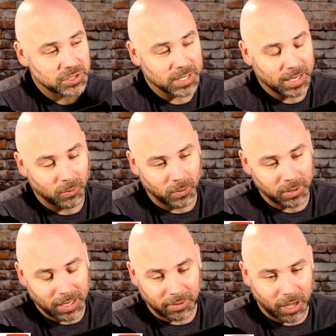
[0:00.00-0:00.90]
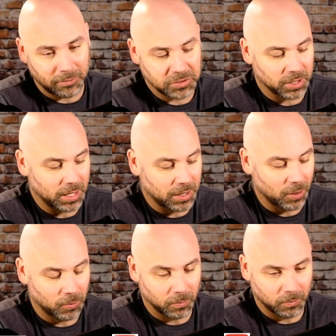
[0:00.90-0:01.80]
saying. Obviously, I
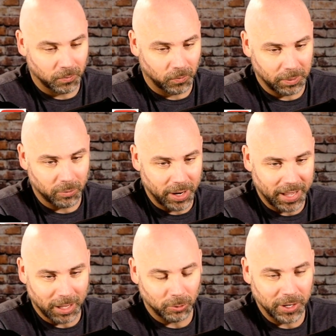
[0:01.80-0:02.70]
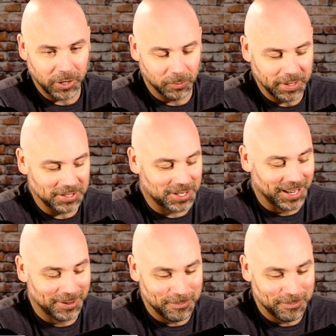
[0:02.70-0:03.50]
know what breakout player means,